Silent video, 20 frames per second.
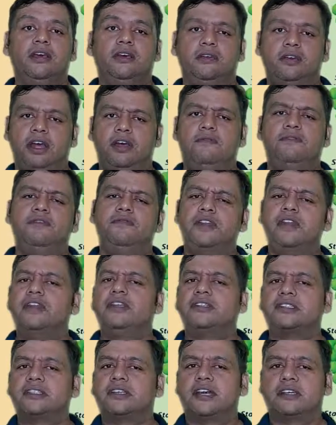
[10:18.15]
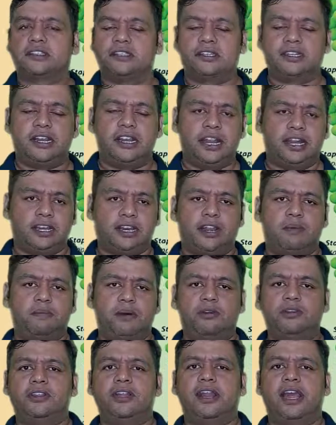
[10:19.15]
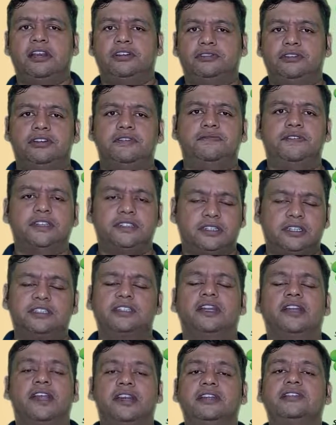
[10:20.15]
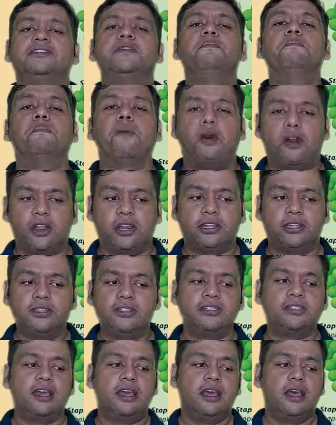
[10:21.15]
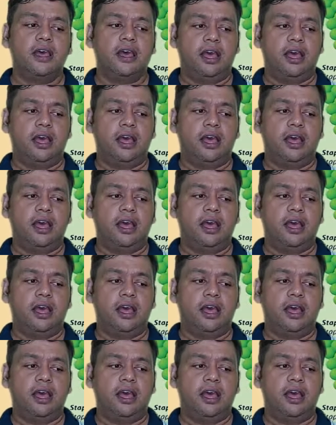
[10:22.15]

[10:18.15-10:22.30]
We will discuss it later about the nitrogen fixation and its importance.